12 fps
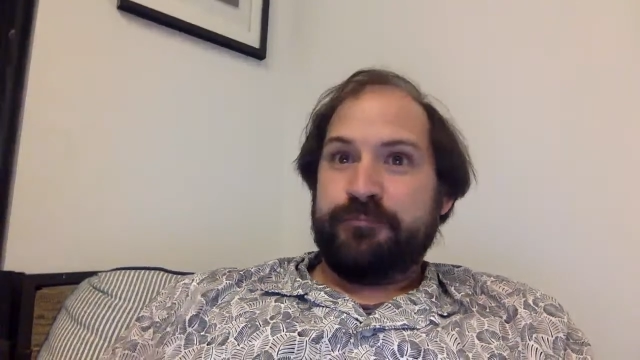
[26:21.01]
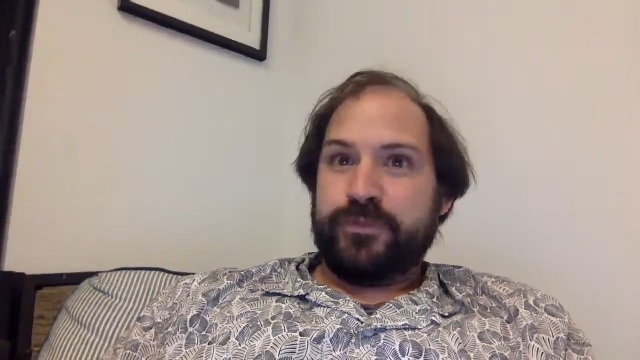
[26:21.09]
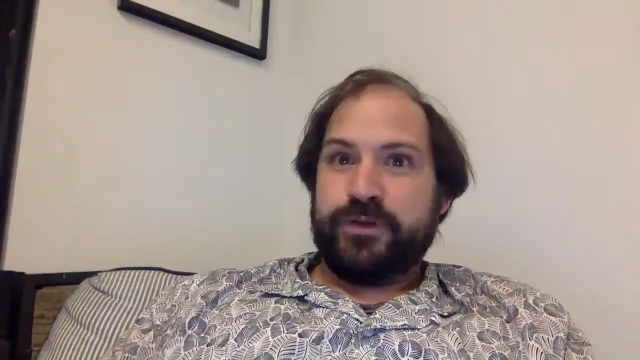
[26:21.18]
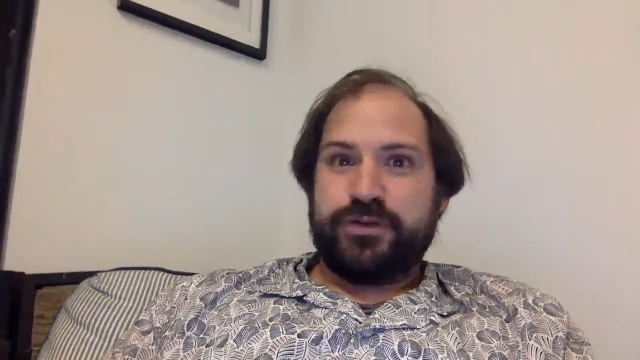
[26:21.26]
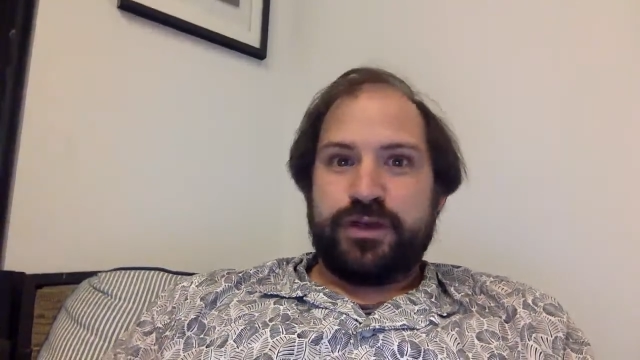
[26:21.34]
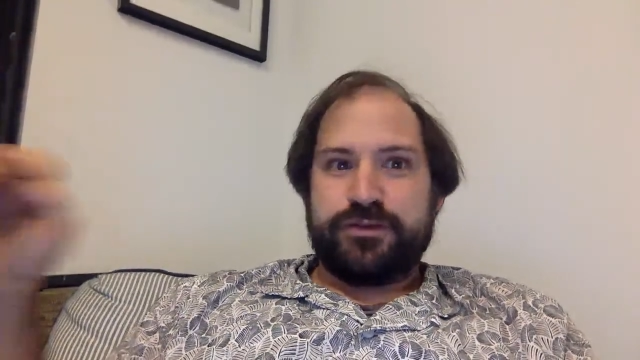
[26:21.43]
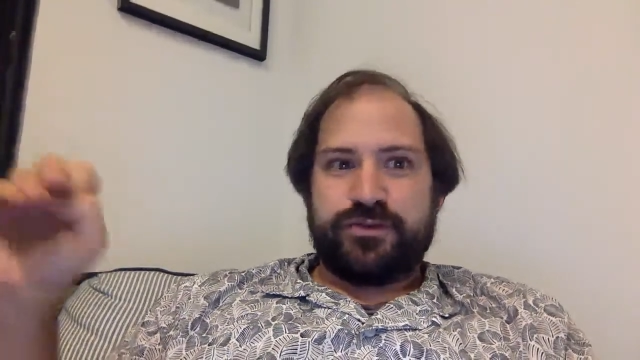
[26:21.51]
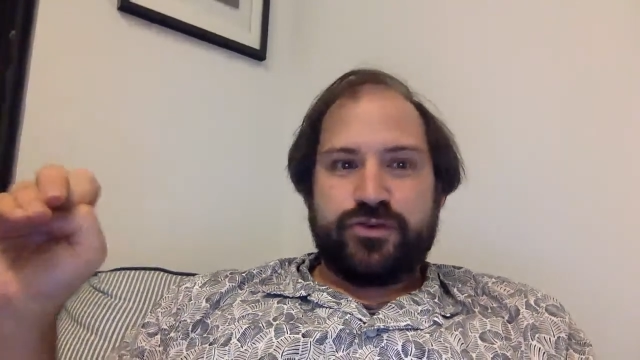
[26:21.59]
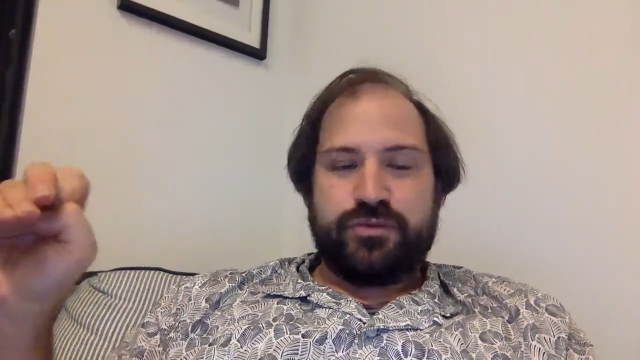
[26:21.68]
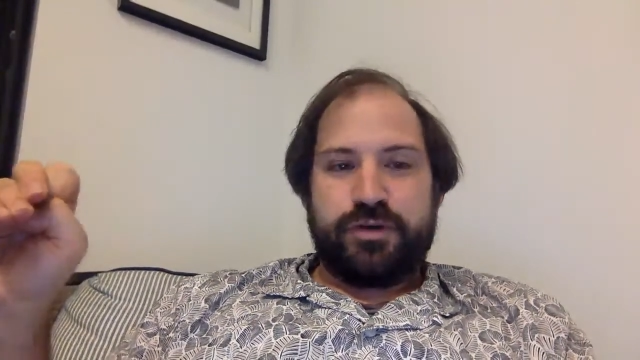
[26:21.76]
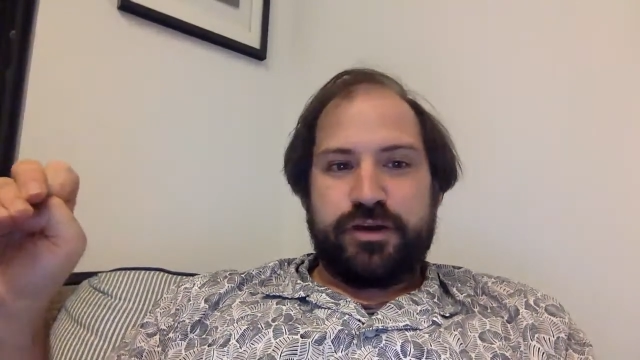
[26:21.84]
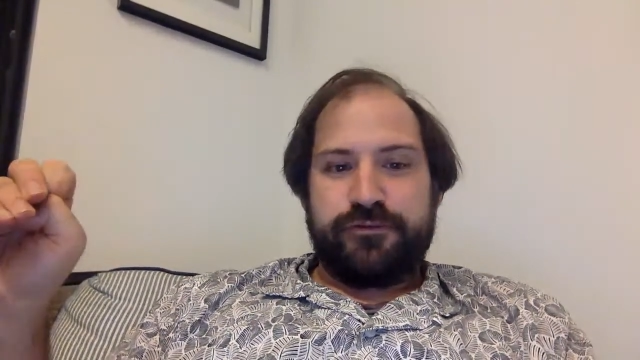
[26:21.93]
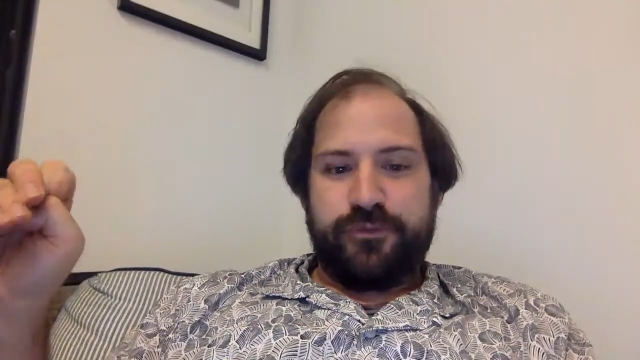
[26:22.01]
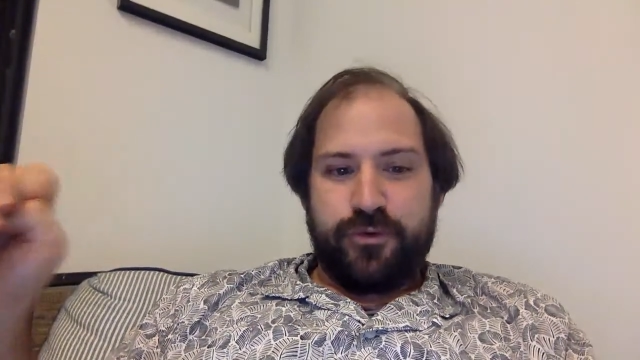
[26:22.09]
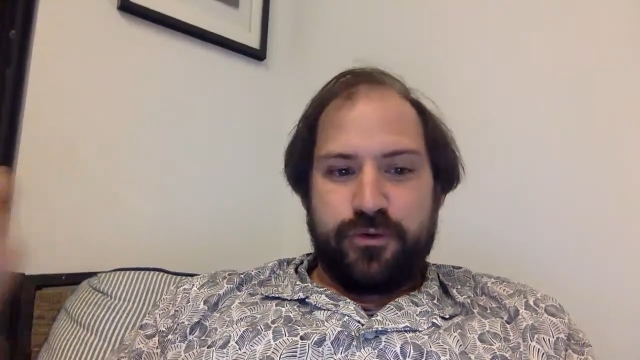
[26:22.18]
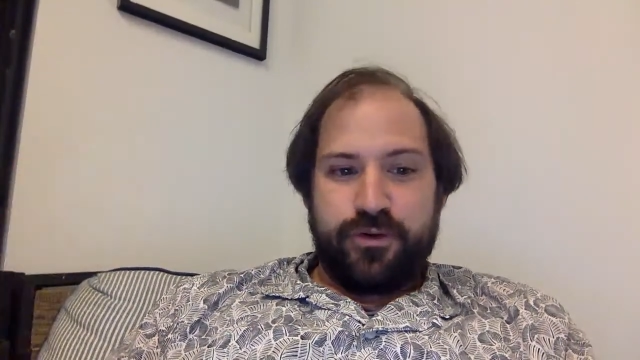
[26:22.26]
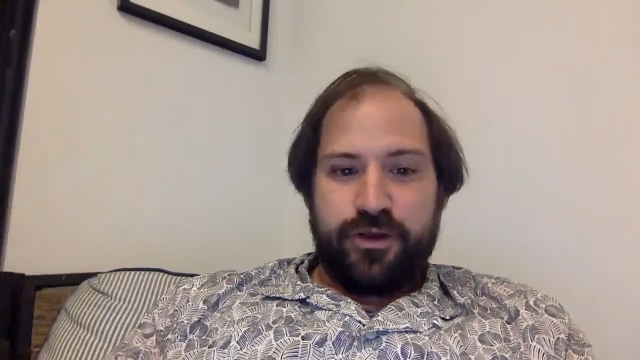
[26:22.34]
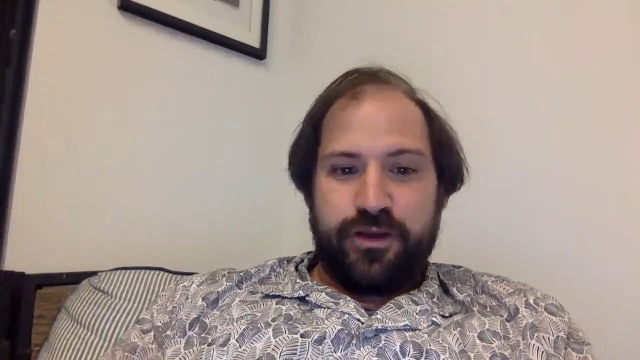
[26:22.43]
You take the
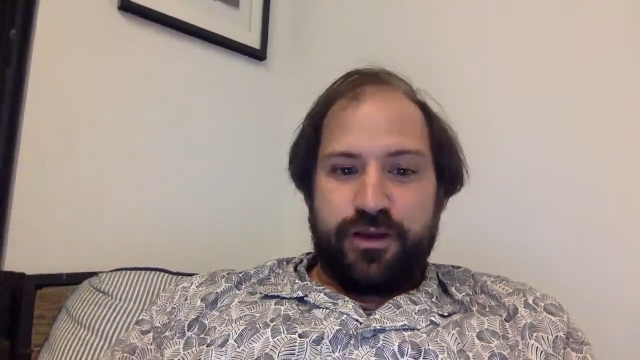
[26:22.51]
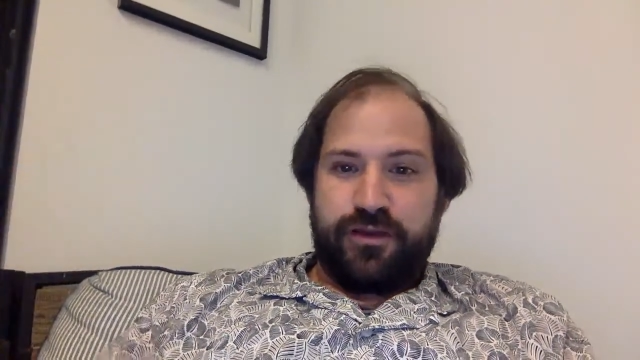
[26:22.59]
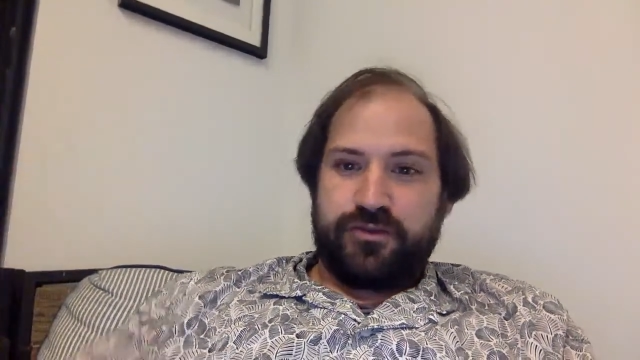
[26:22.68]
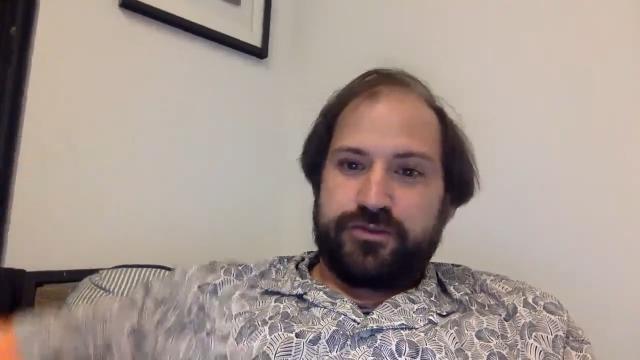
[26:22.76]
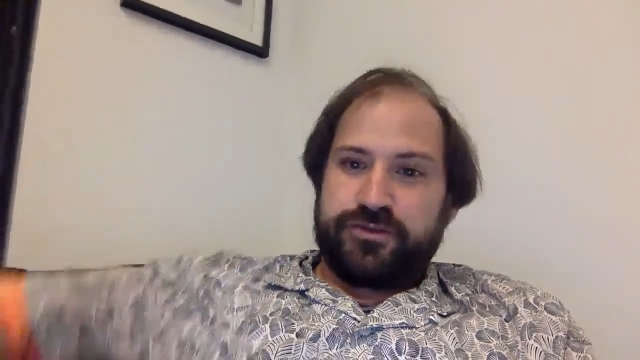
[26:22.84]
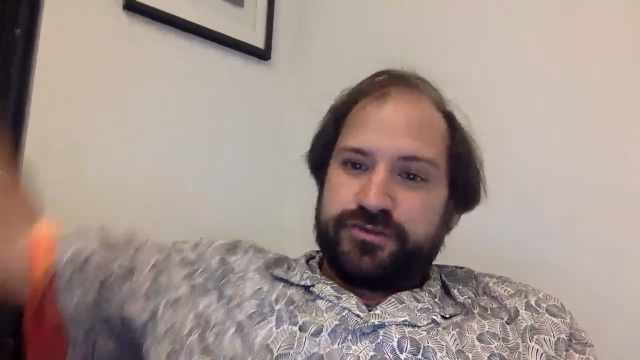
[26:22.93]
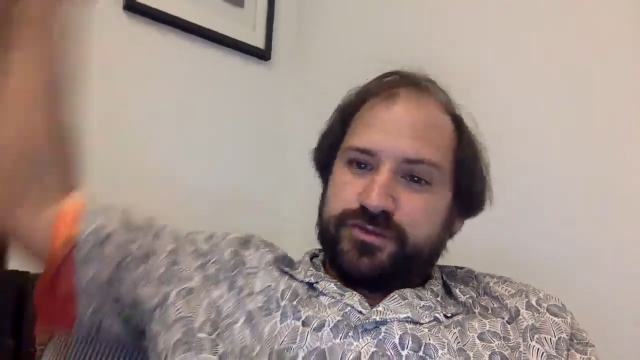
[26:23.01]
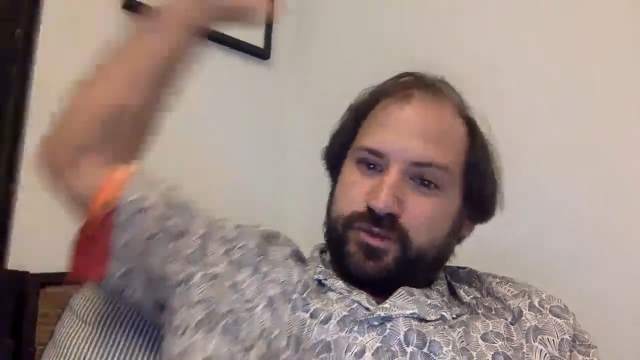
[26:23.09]
2x4 and you just